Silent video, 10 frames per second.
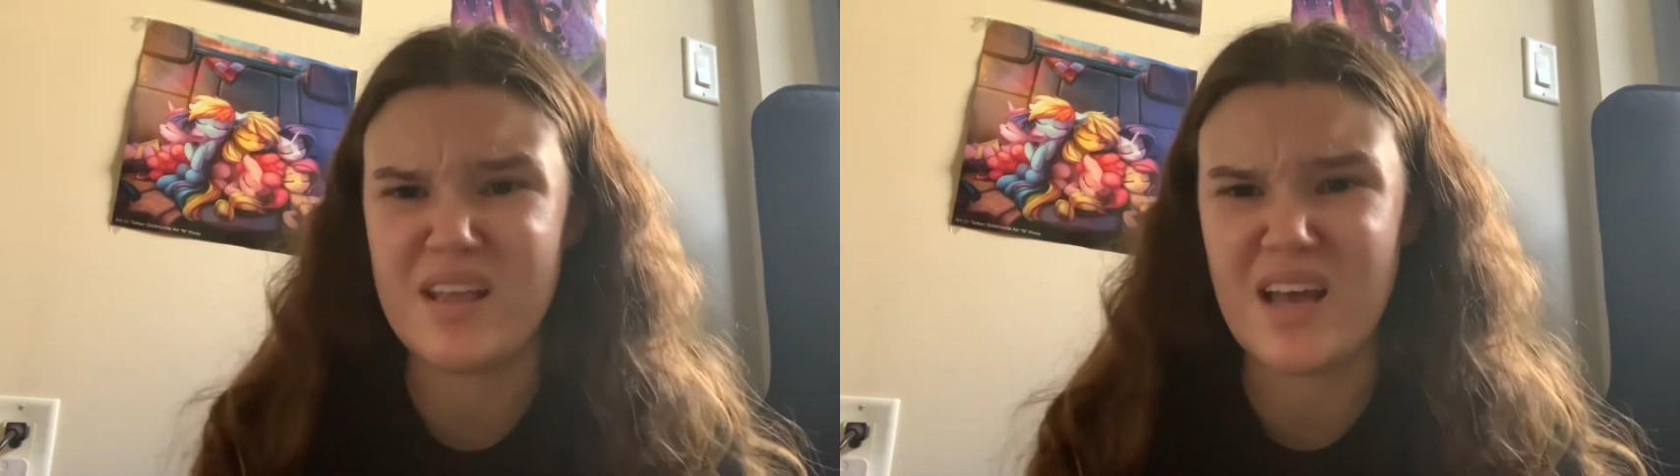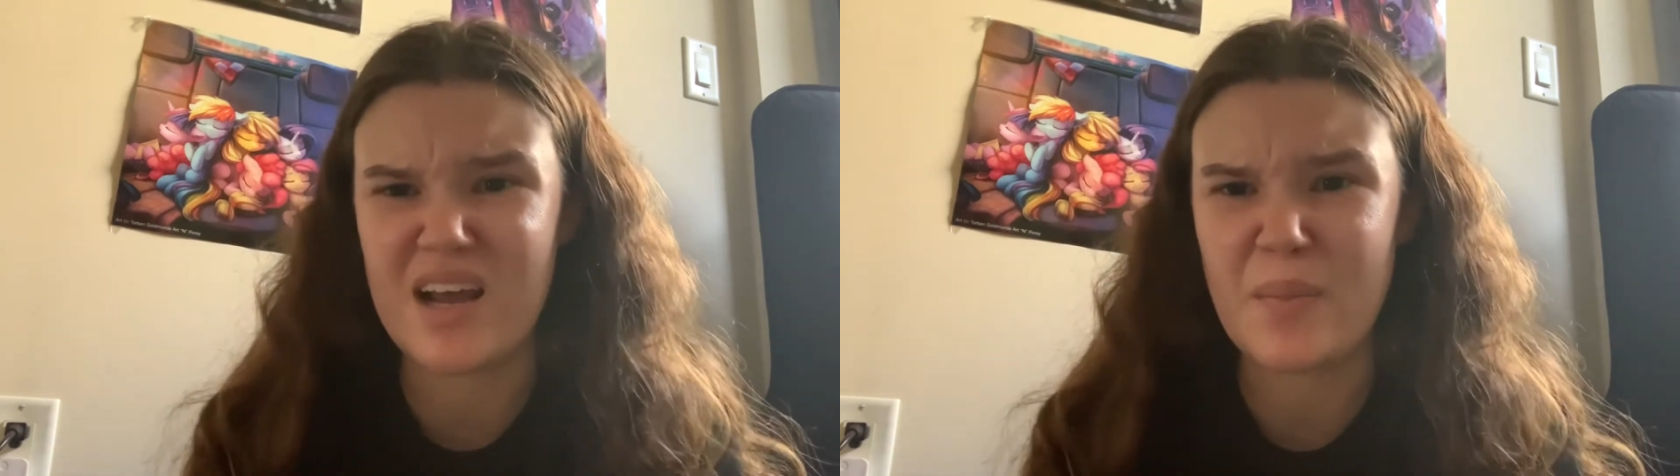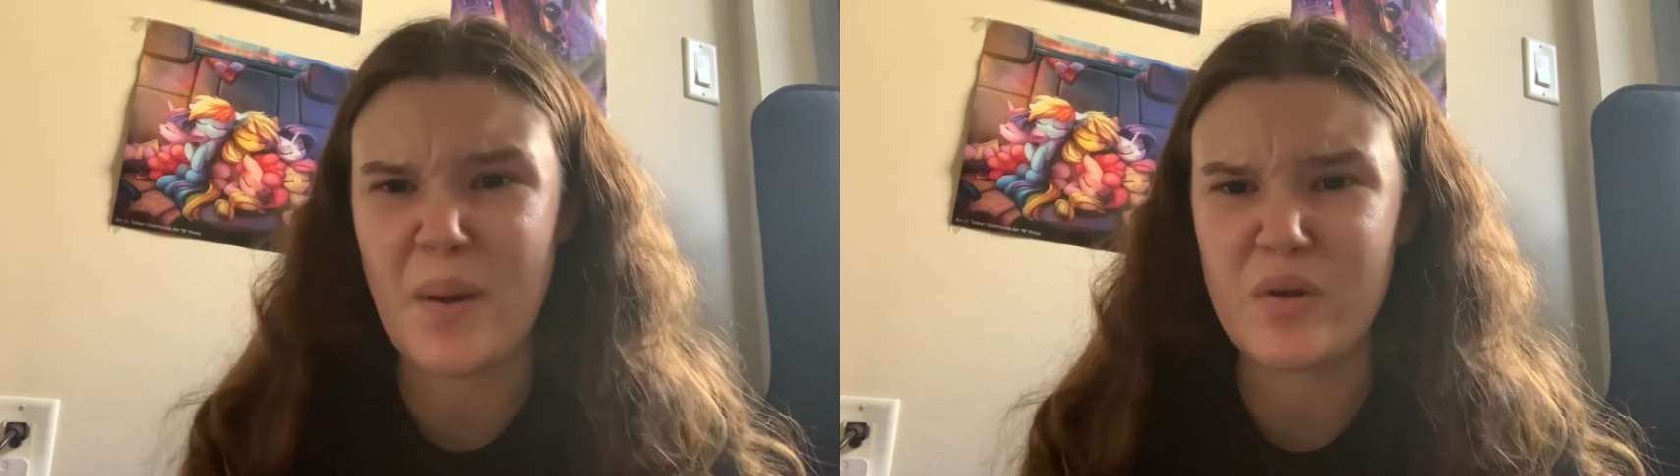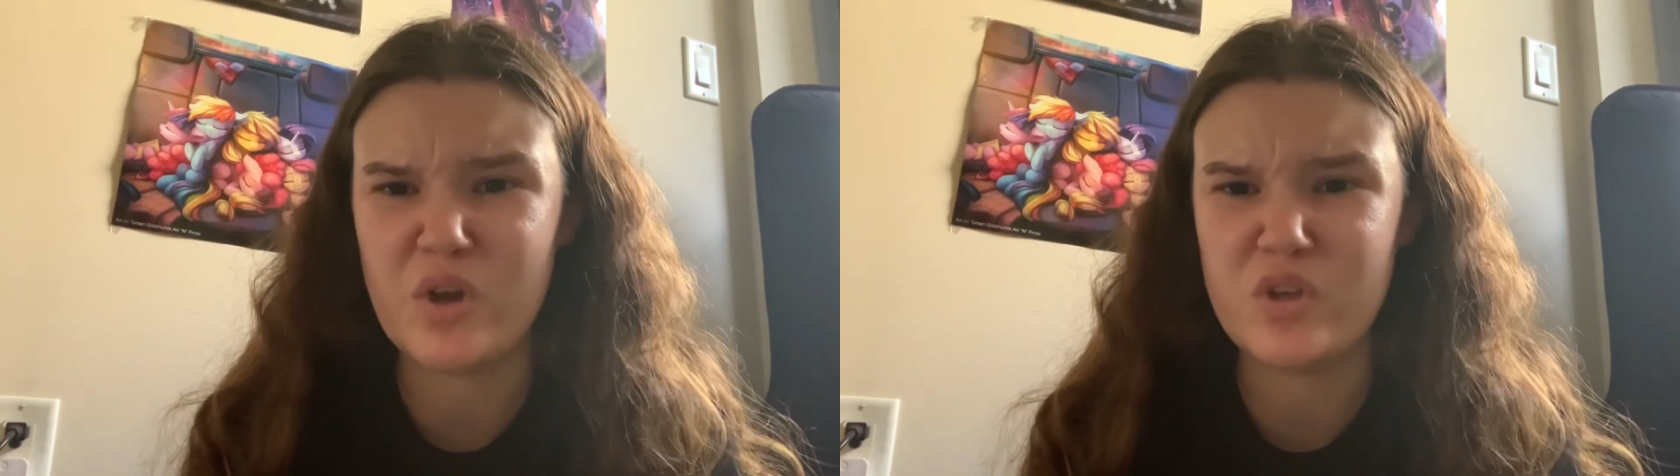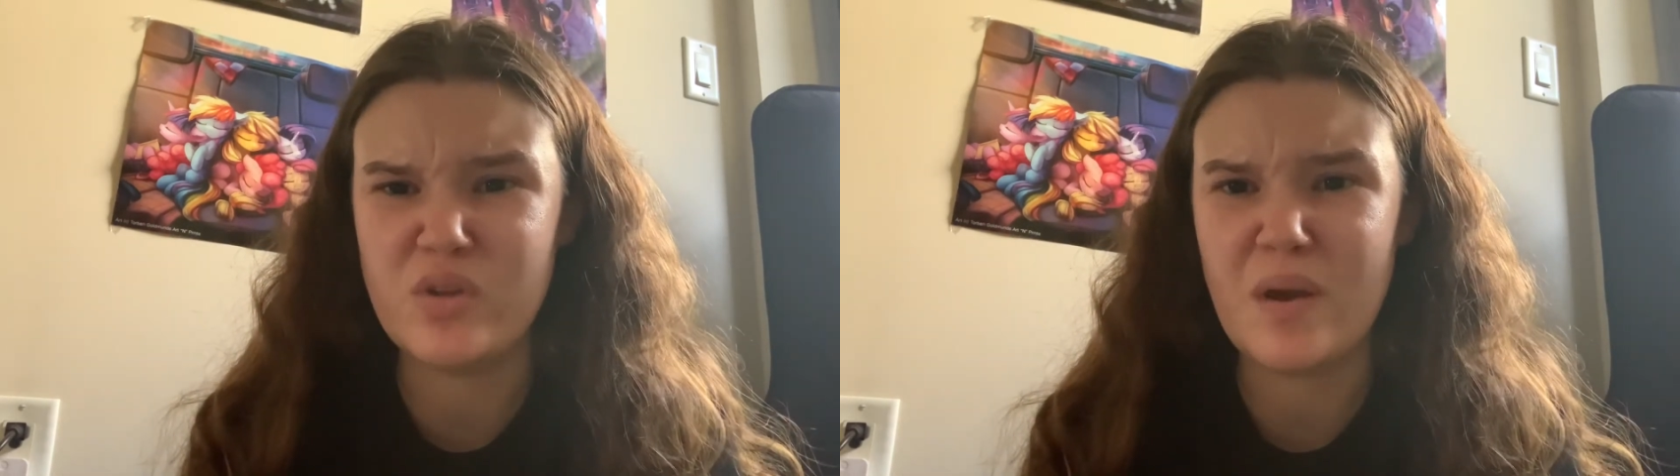talk about
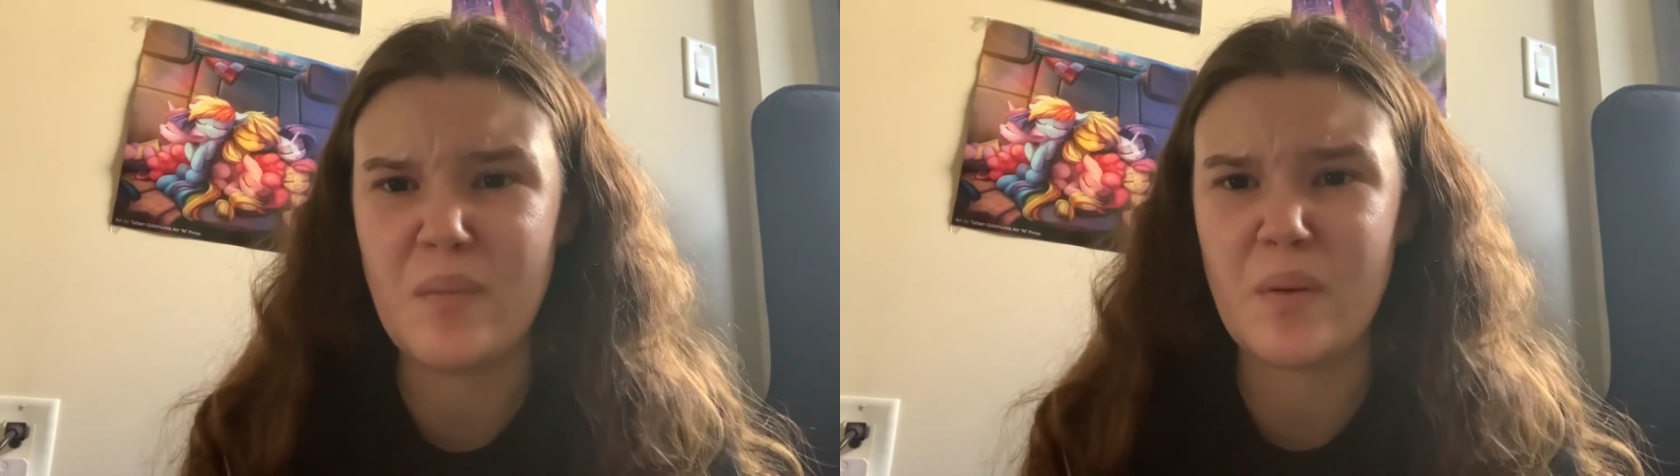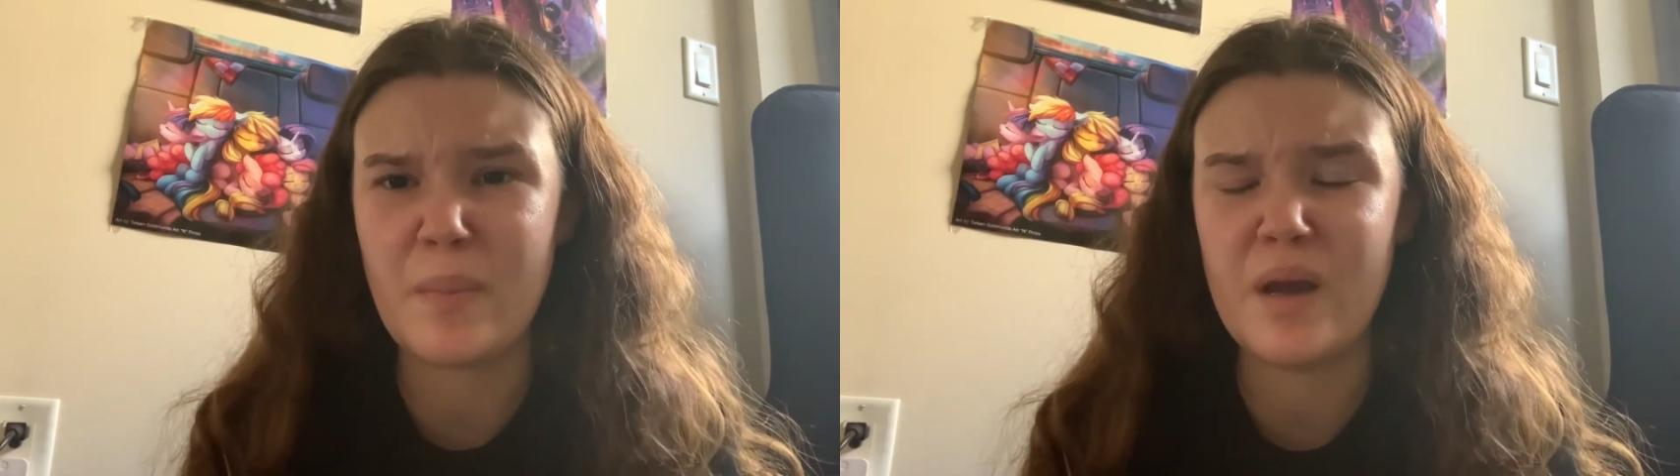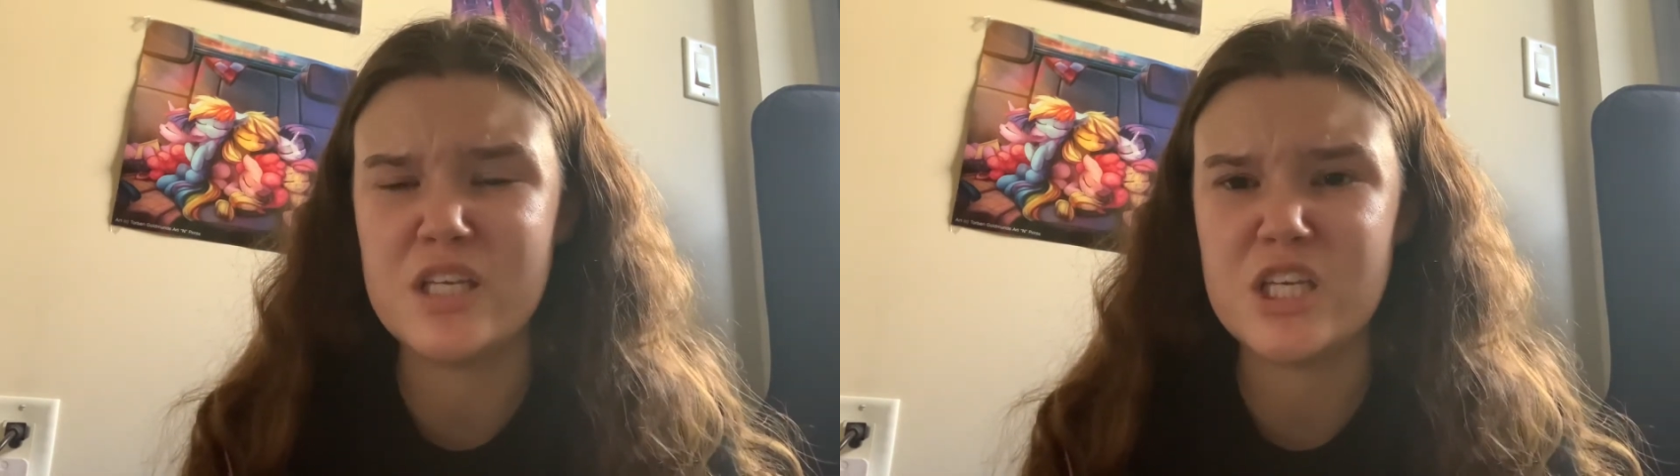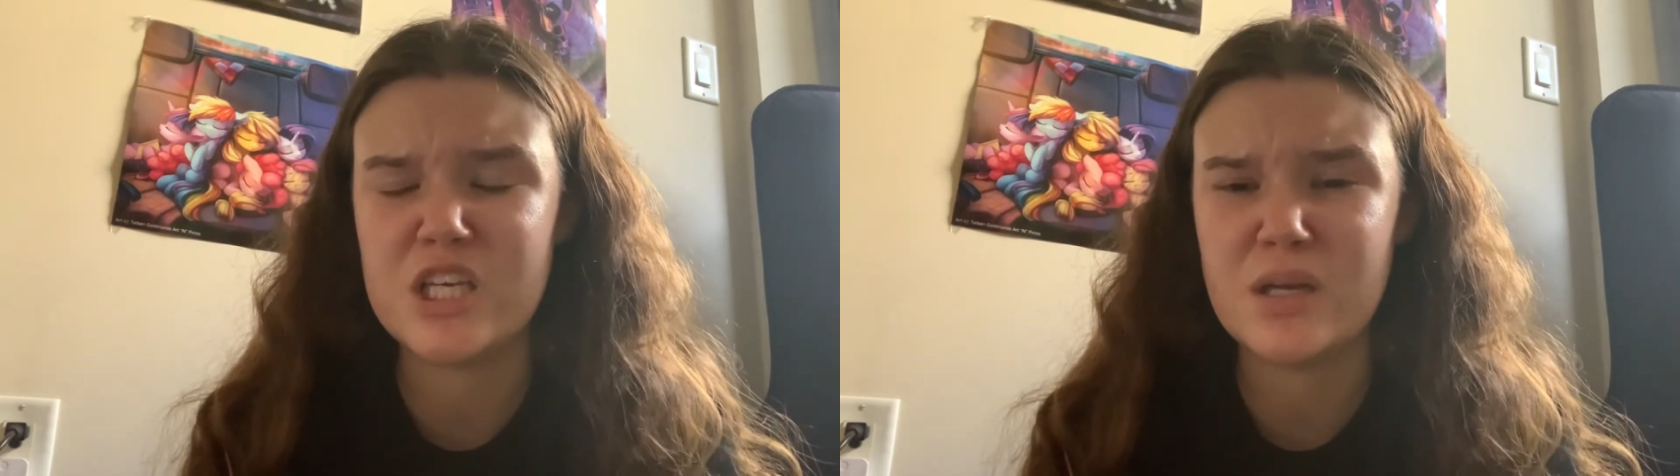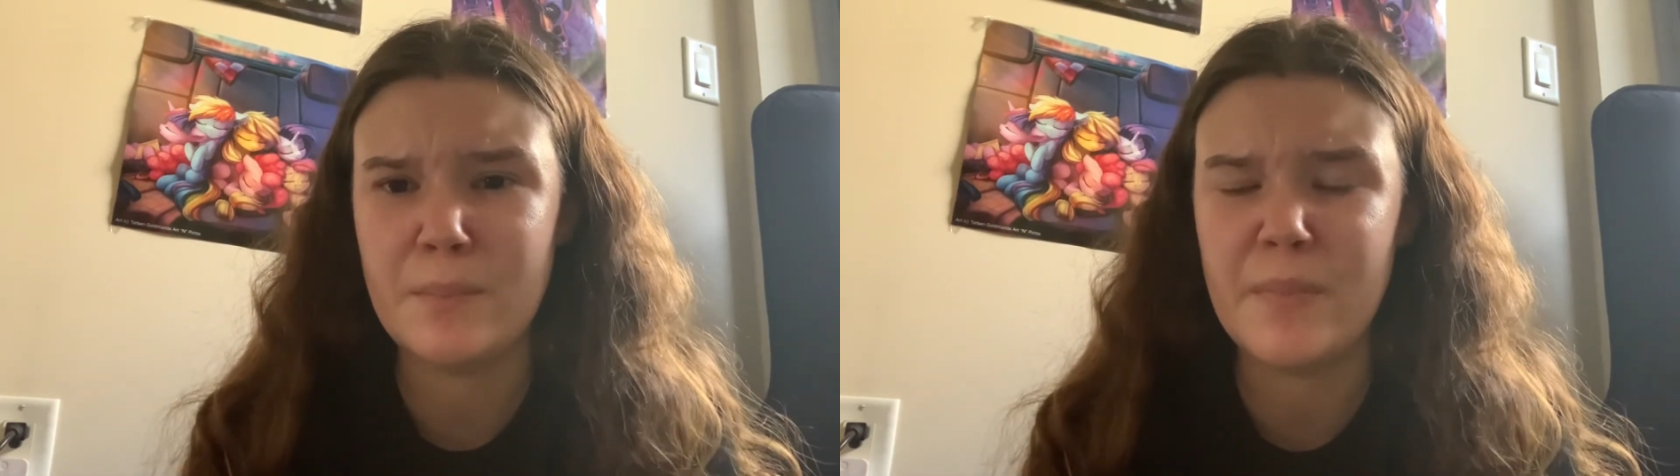Cartoon Network much